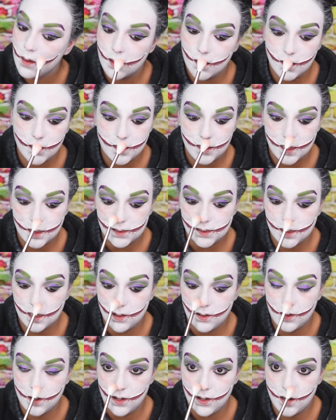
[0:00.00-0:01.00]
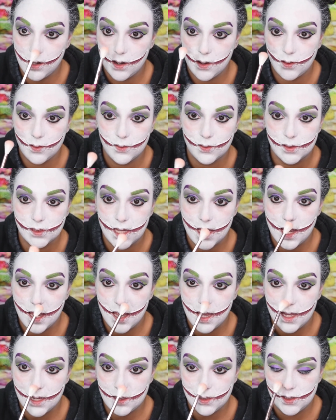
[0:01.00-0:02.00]
And dust it on our nose.
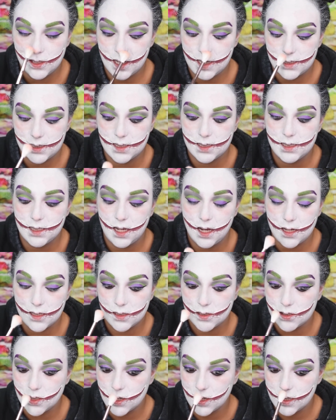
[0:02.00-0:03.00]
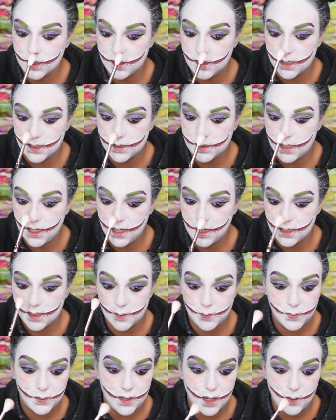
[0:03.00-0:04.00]
As you guys can see, I started dusting it
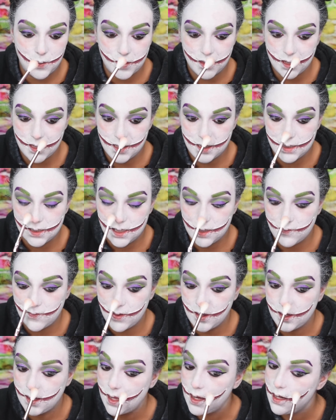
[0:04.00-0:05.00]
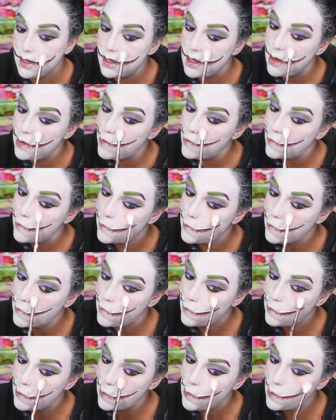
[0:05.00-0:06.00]
to play with it to see if I liked it.
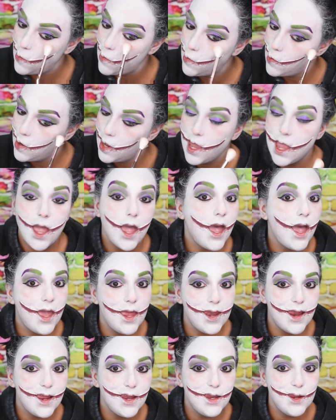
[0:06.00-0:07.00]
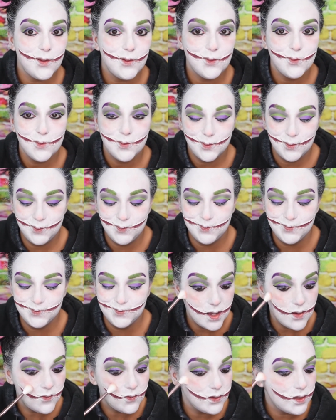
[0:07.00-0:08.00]
And I do.
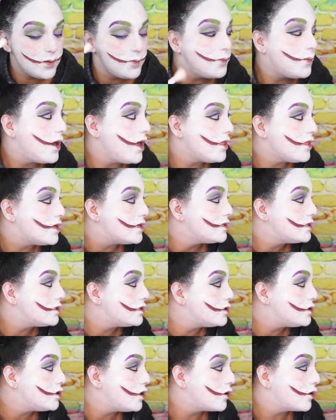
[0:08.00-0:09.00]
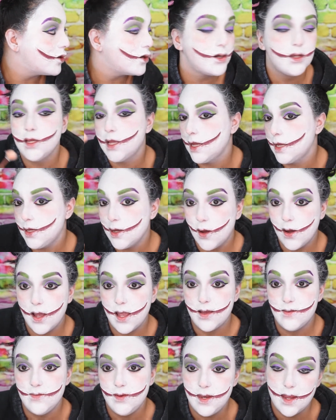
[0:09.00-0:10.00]
Definitely bet this is a joker yet y'all
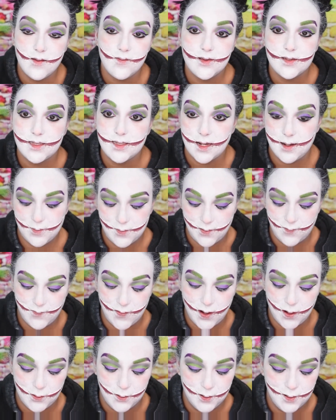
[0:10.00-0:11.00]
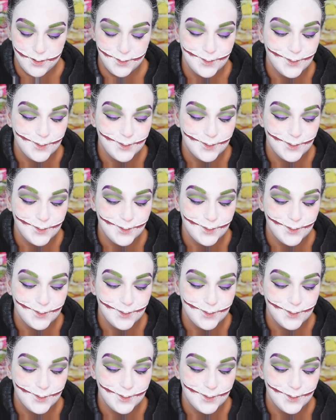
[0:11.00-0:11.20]
have never seen before.